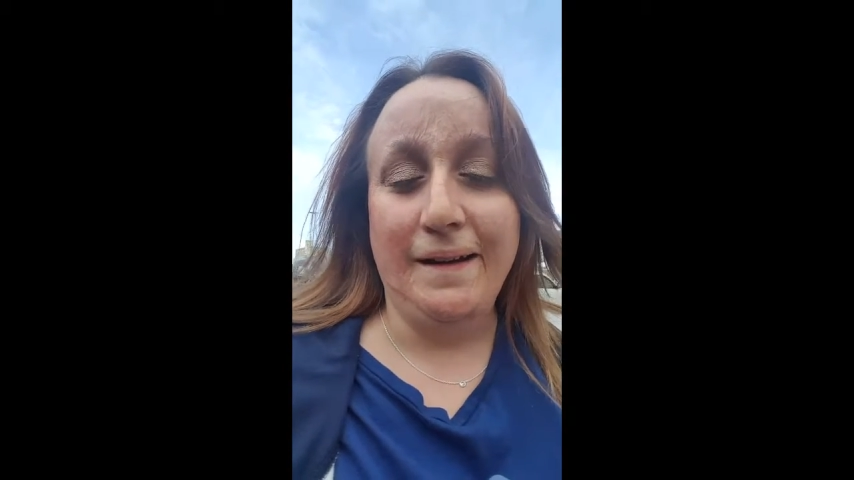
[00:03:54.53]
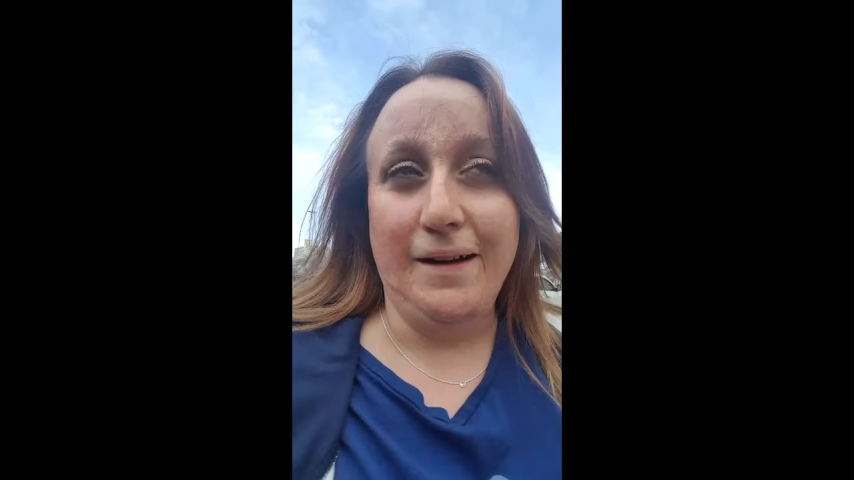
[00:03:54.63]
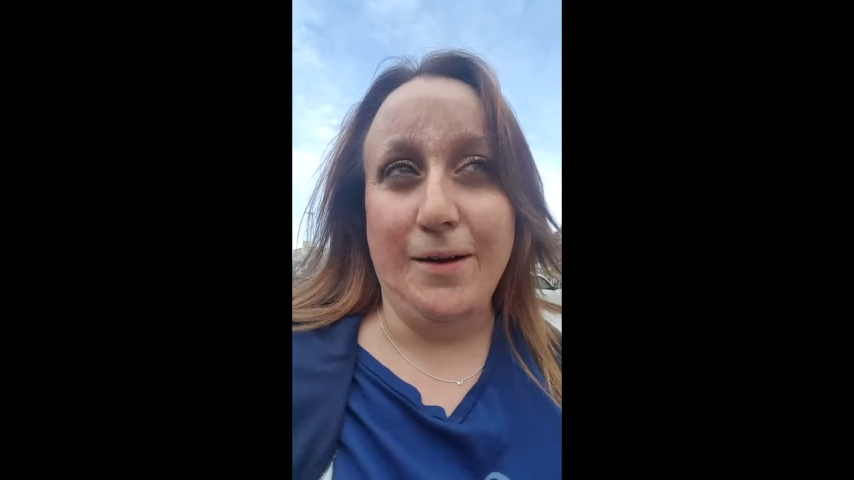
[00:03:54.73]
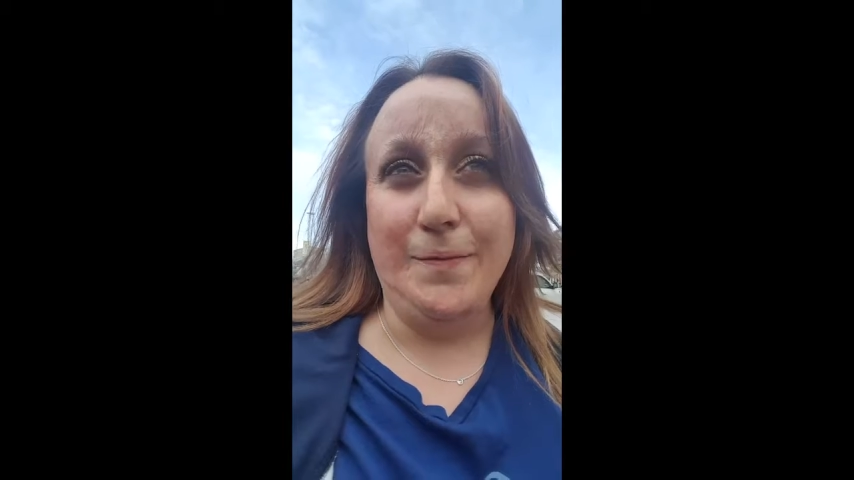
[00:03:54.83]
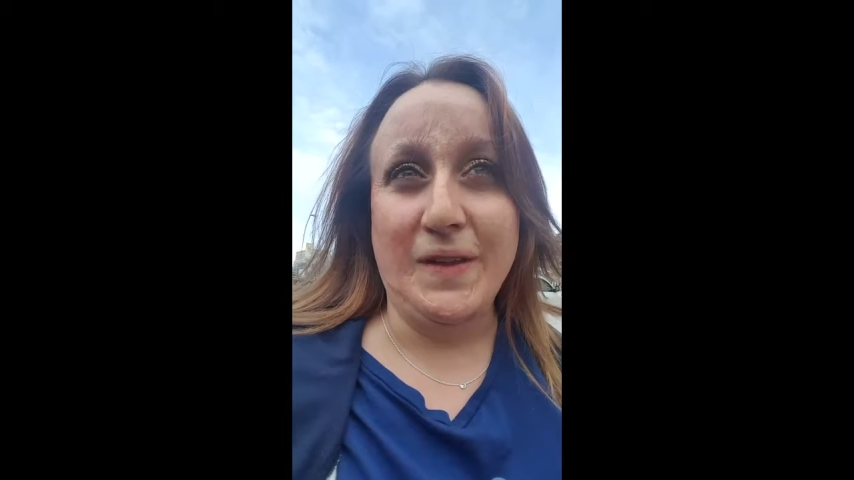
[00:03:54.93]

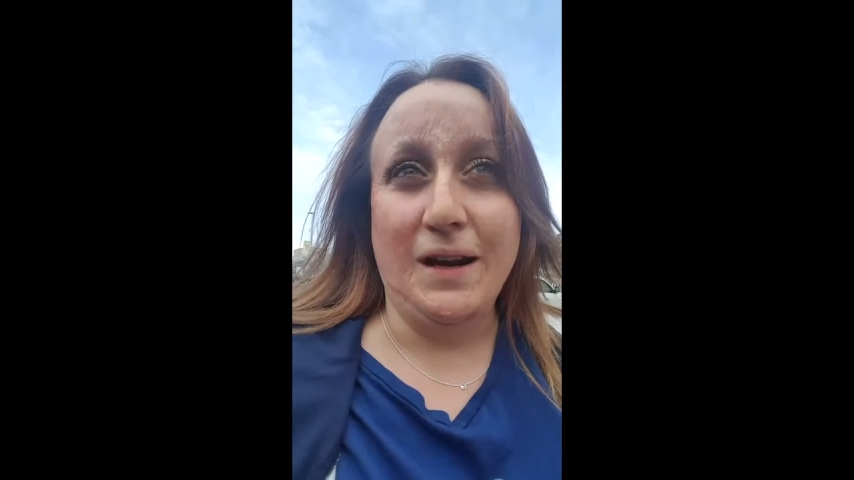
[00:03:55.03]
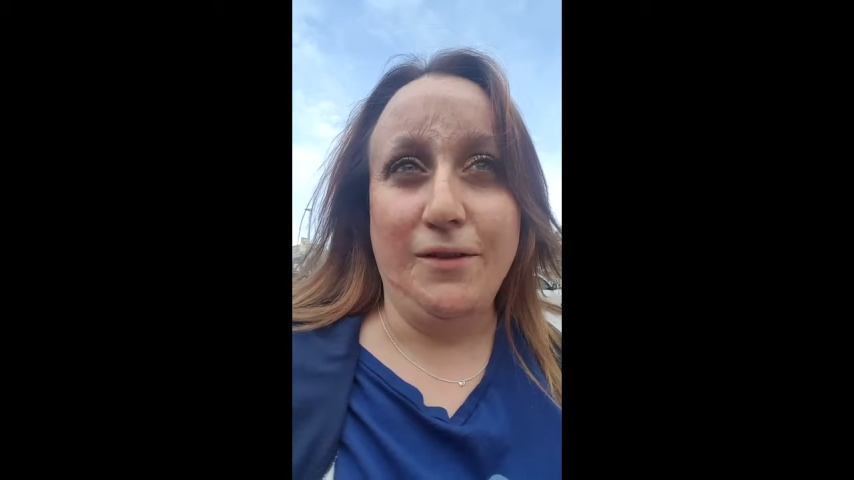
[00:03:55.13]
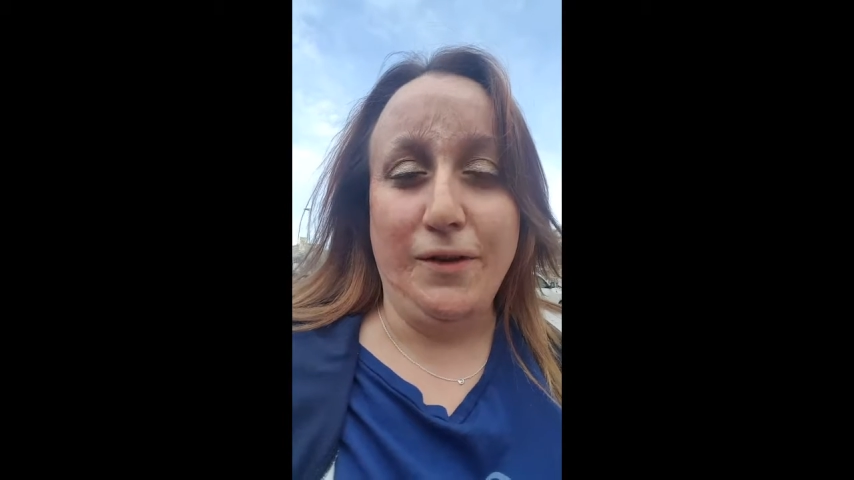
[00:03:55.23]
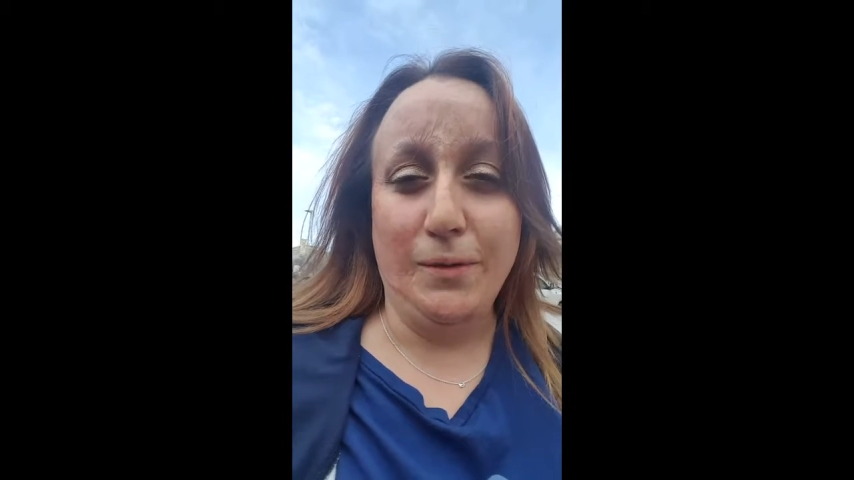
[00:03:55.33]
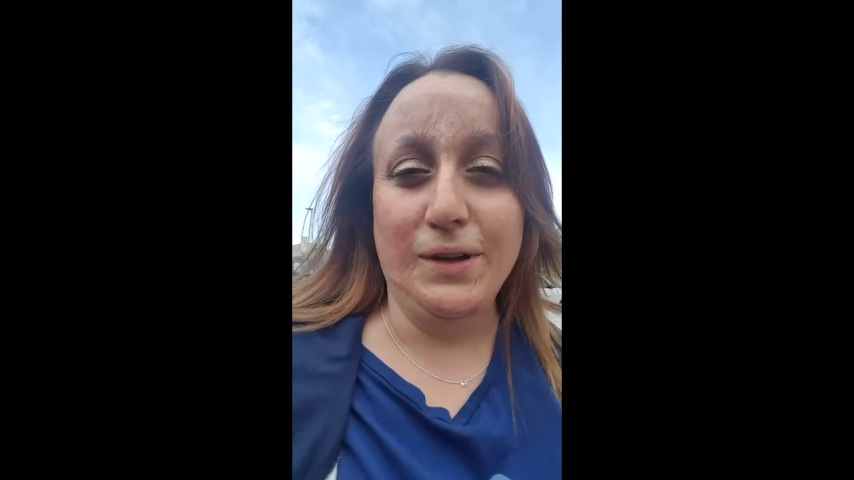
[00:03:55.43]
And
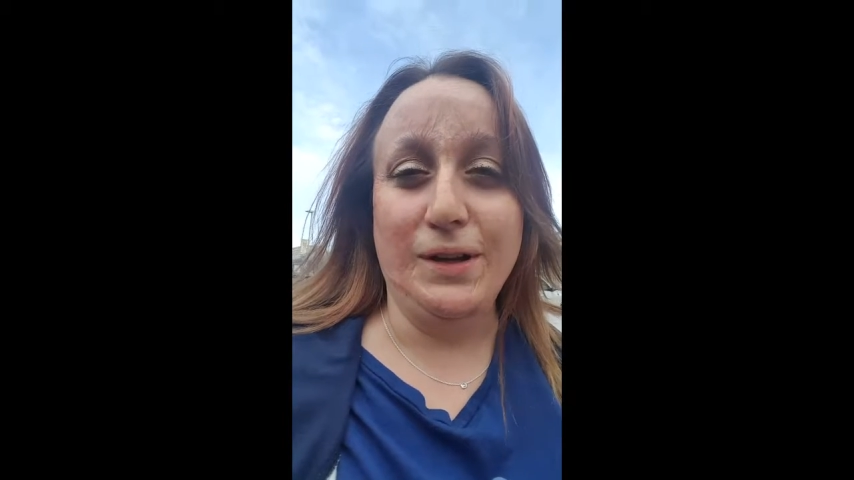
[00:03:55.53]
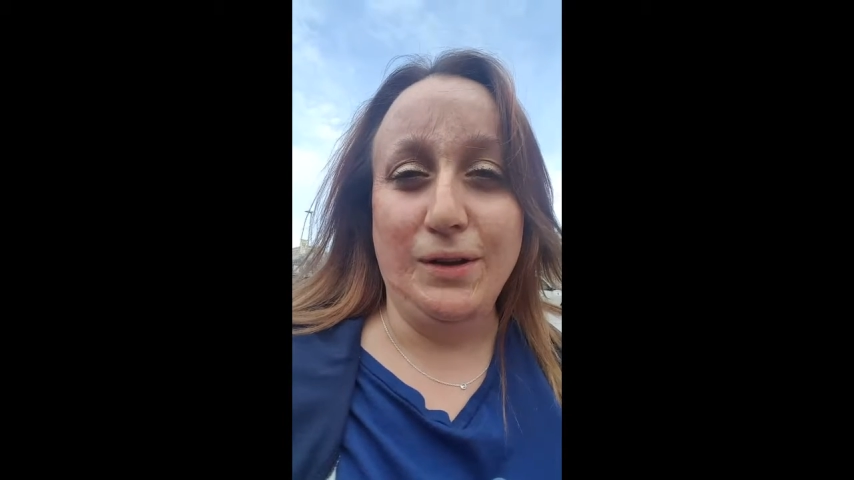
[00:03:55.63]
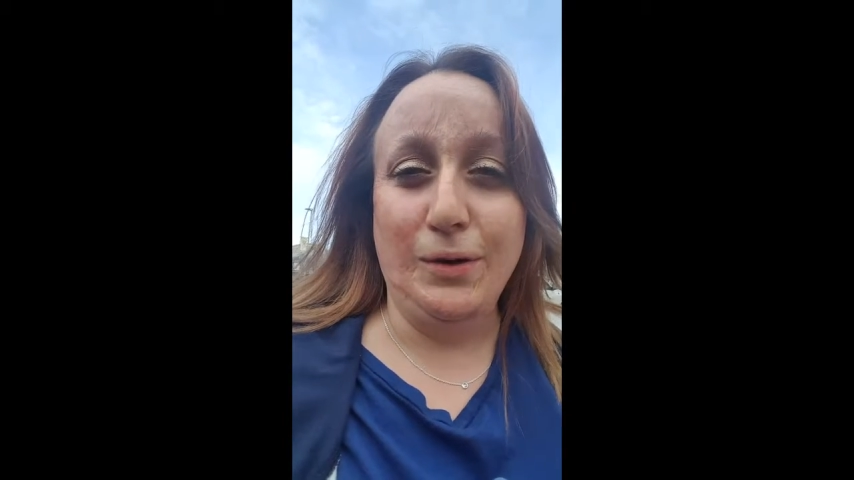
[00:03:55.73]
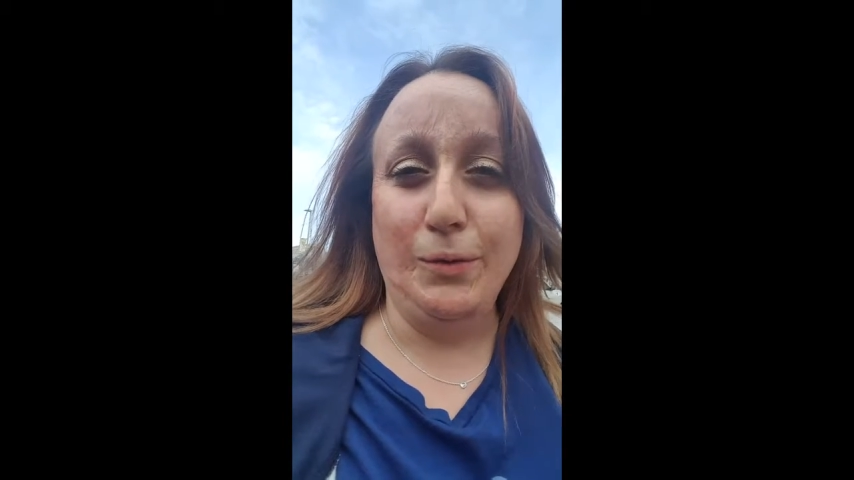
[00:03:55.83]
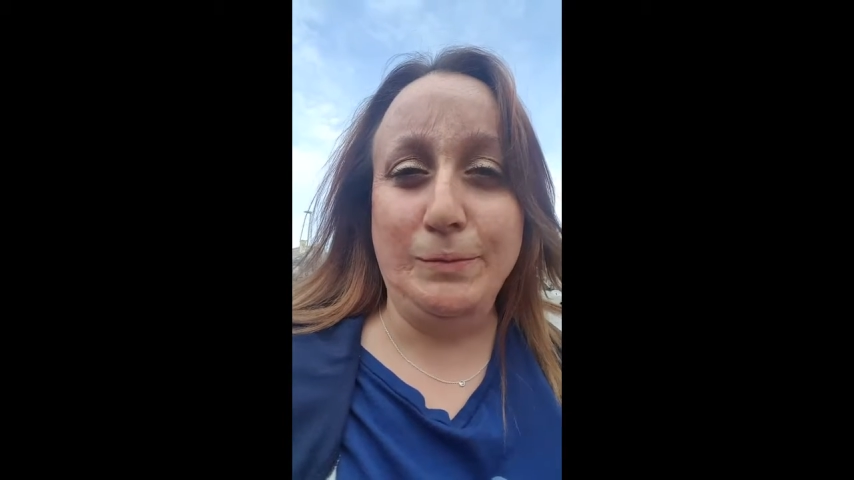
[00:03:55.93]
I felt really
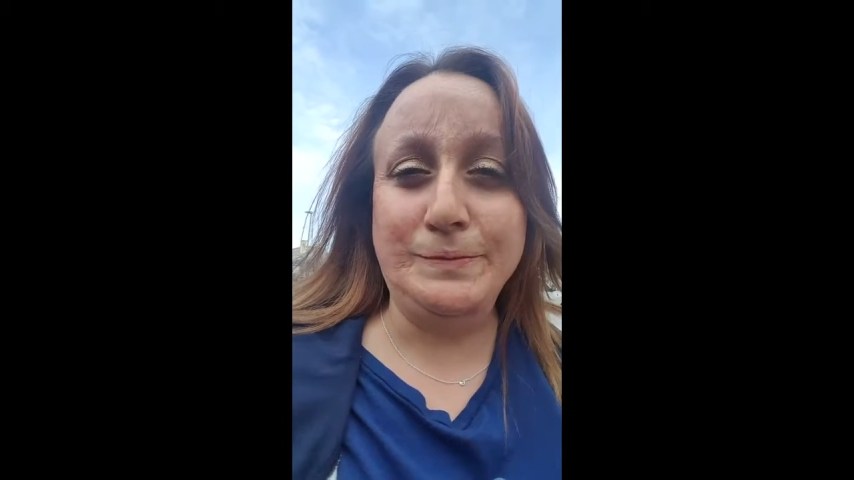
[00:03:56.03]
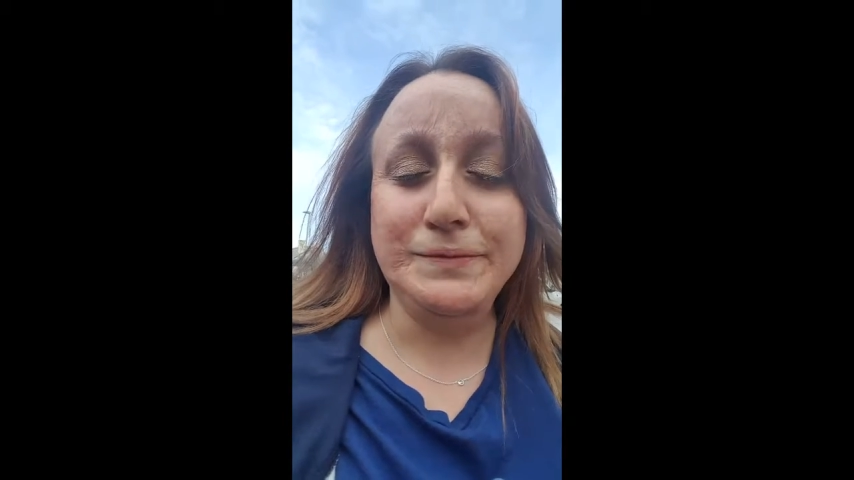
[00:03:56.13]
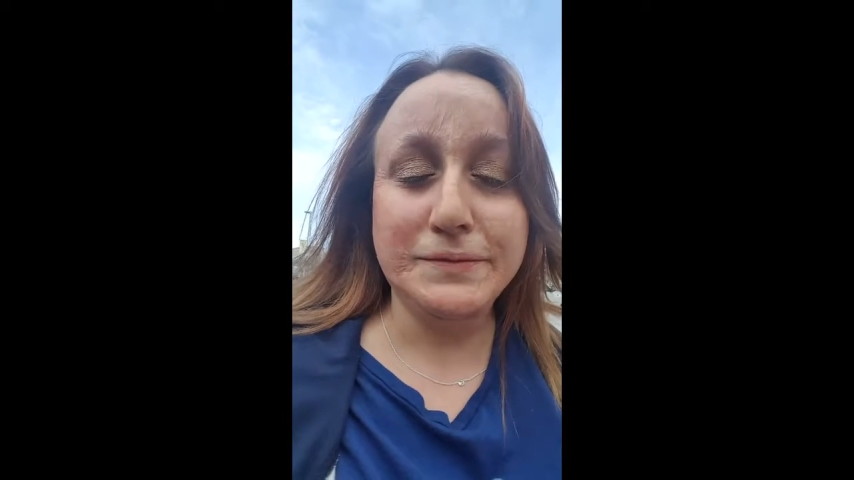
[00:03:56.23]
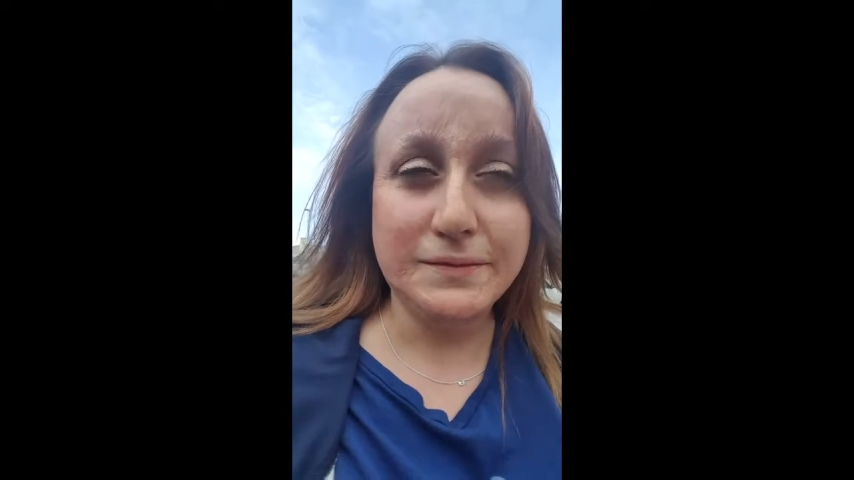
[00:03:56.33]
alone.